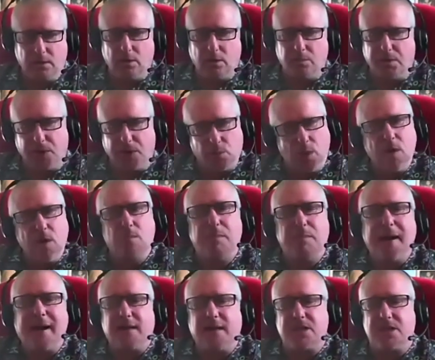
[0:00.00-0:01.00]
But the World
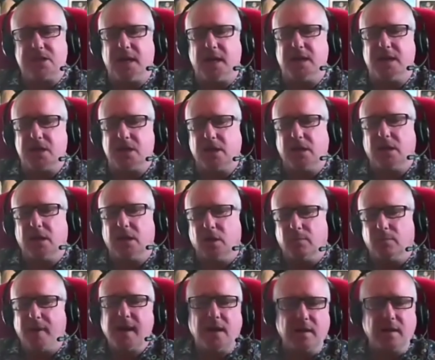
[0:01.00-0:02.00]
Bank says
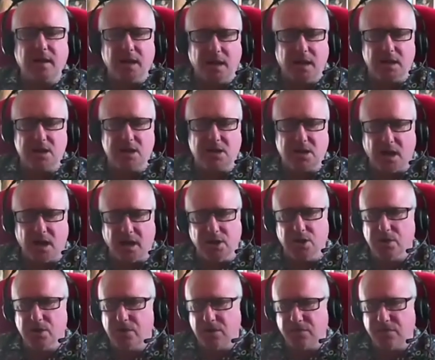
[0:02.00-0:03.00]
making the internet
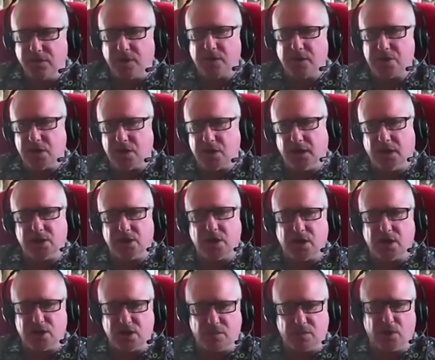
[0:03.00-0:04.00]
universally
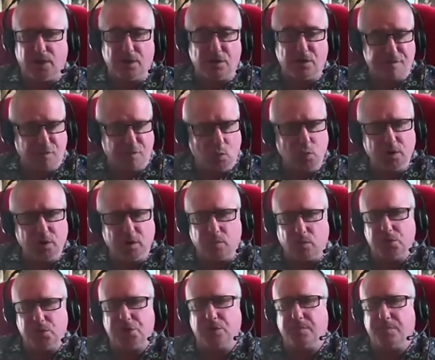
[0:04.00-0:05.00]
accessible and
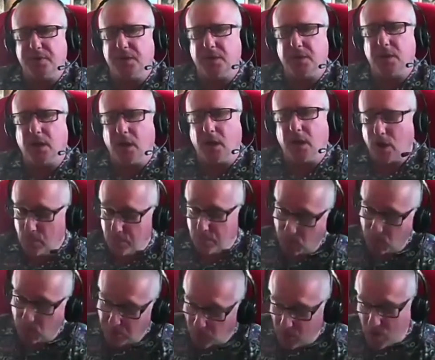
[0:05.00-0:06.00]
affordable should be a global
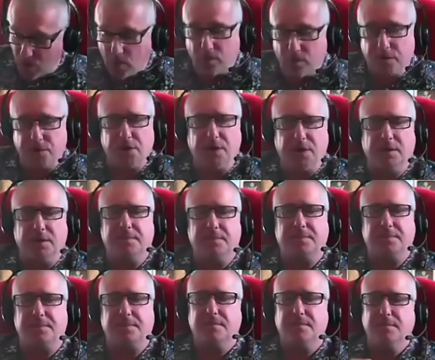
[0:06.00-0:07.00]
priority.
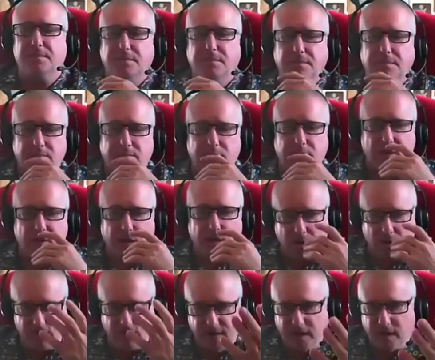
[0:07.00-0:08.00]

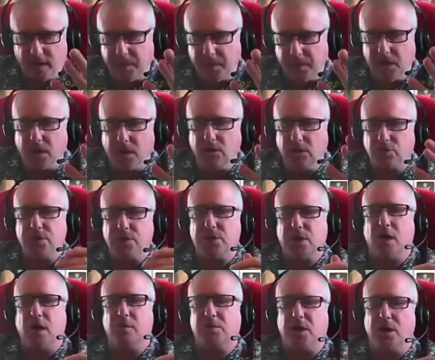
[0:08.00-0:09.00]
Developing countries are
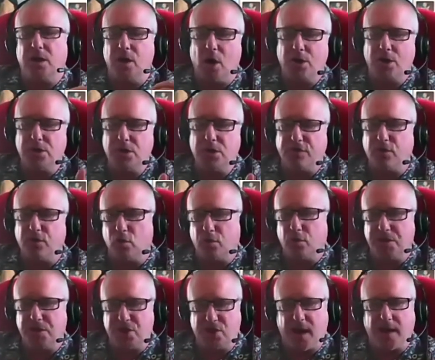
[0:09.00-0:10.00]
home to
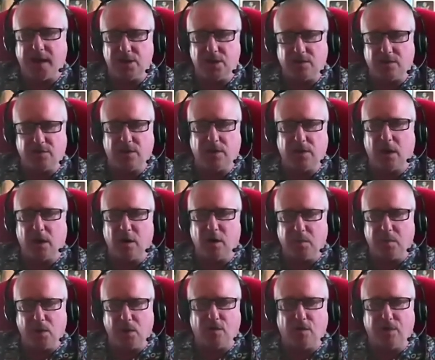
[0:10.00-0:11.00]
94% of the
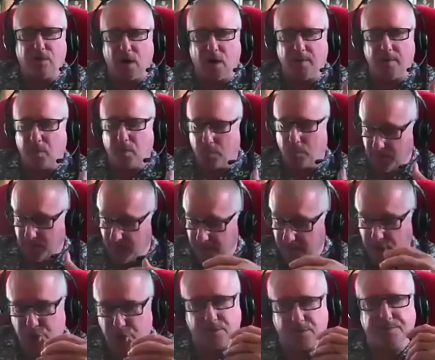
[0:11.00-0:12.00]
global offline
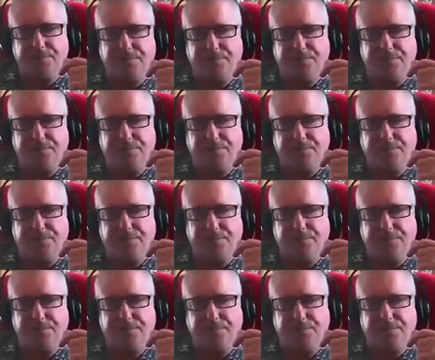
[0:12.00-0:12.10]
population.